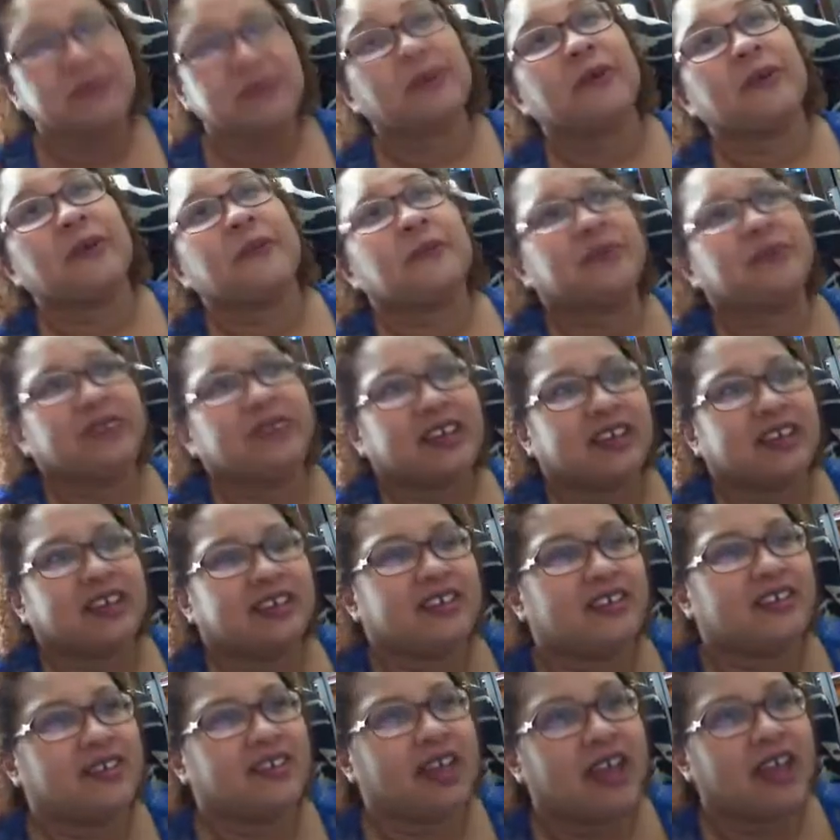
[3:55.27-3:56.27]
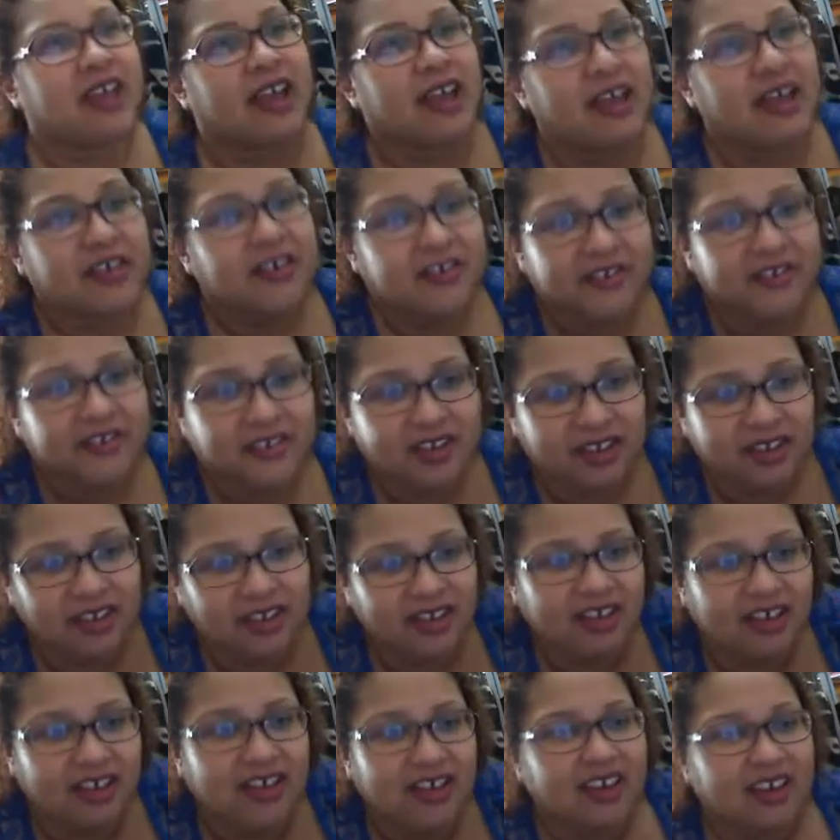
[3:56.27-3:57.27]
well, a year and a half
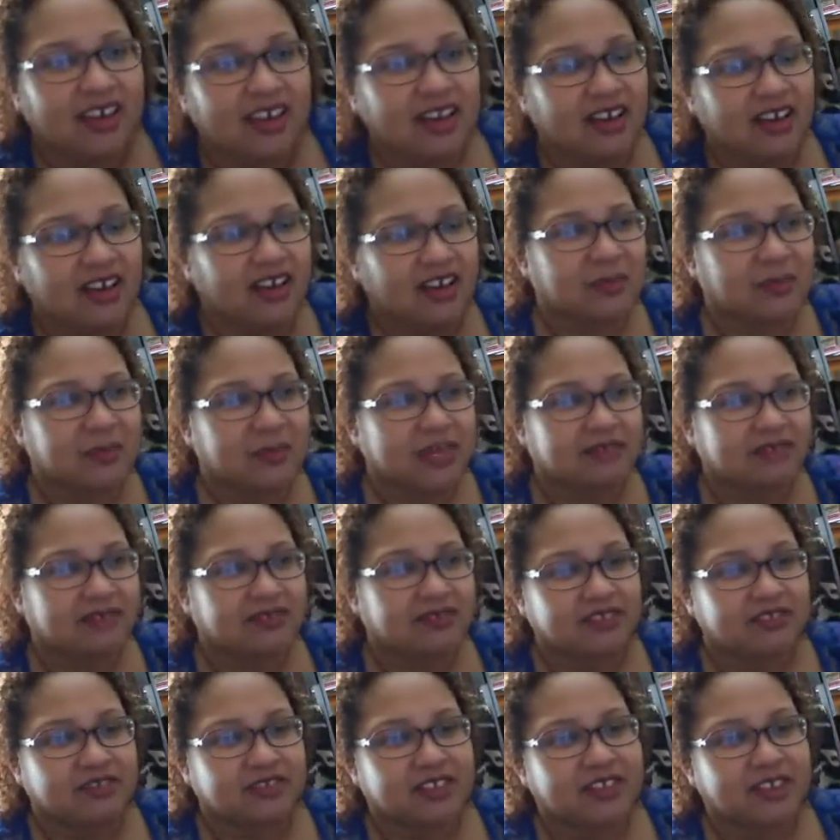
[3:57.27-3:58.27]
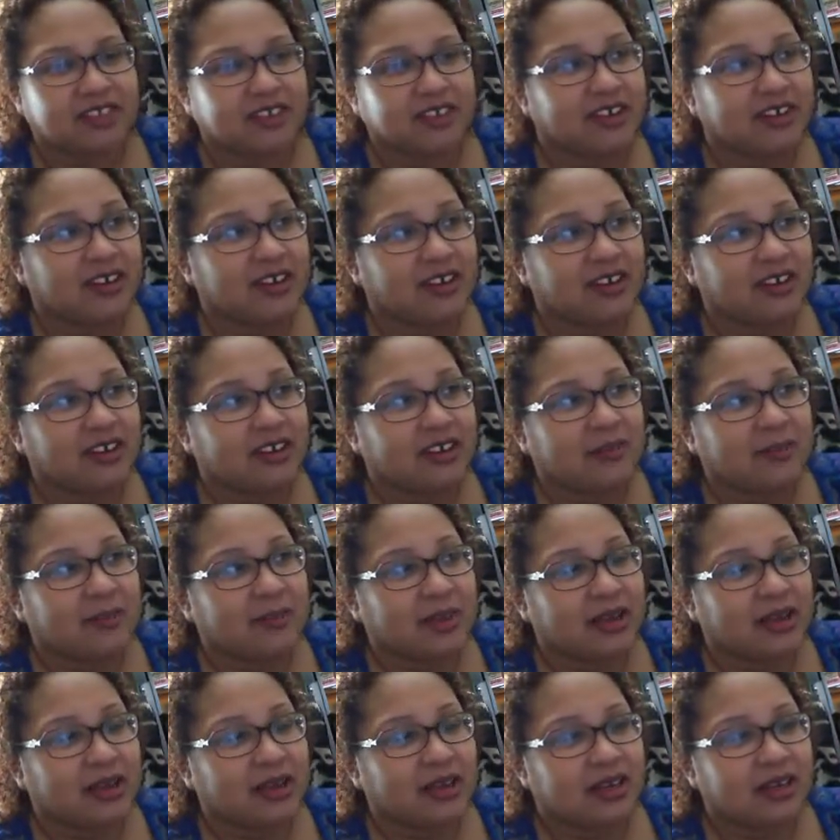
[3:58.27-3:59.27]
um, I've lived here.
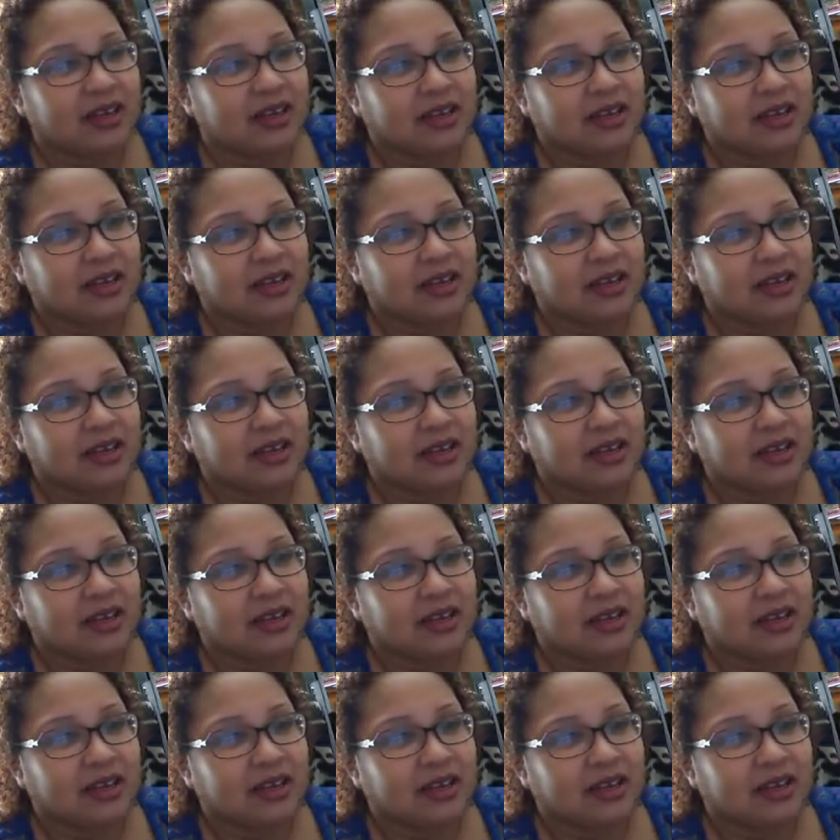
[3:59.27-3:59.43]
But,